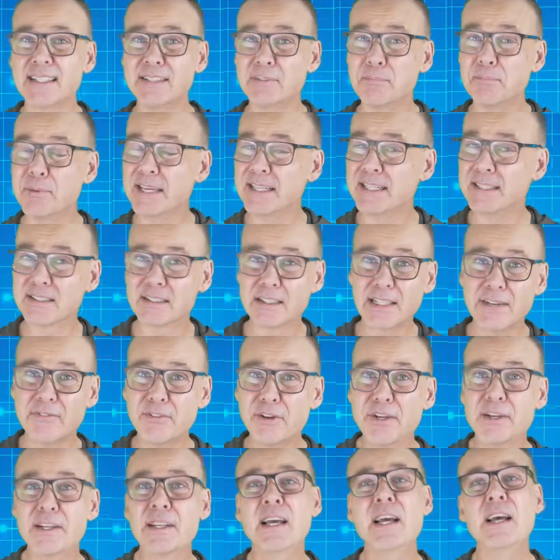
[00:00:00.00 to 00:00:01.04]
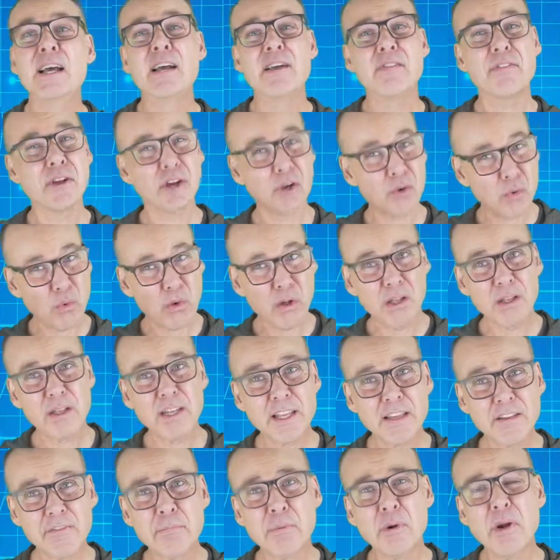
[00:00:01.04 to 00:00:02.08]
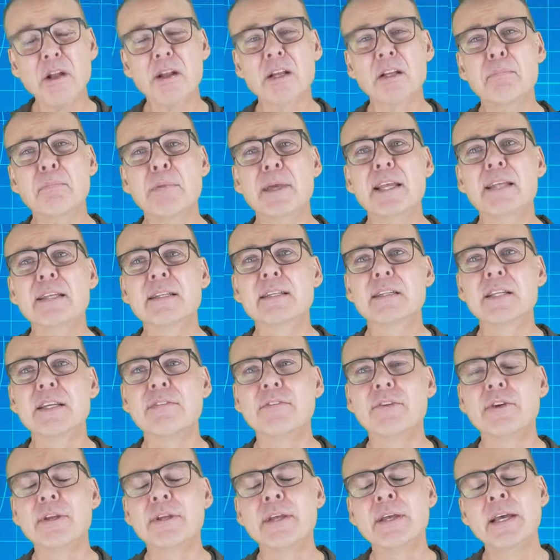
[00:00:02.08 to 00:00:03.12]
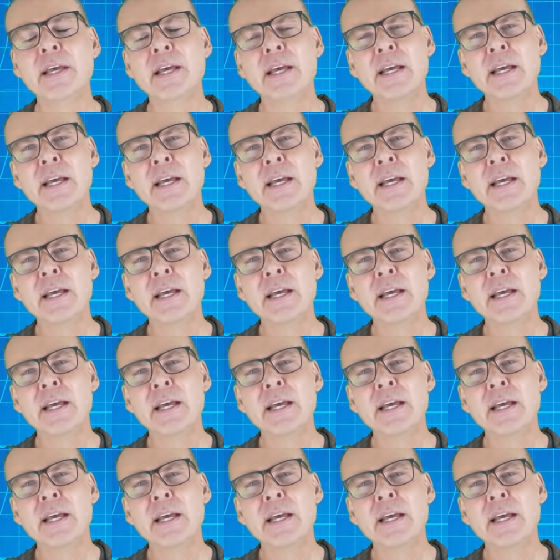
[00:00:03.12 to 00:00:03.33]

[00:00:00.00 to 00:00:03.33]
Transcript: being delivered, the quality of product being delivered.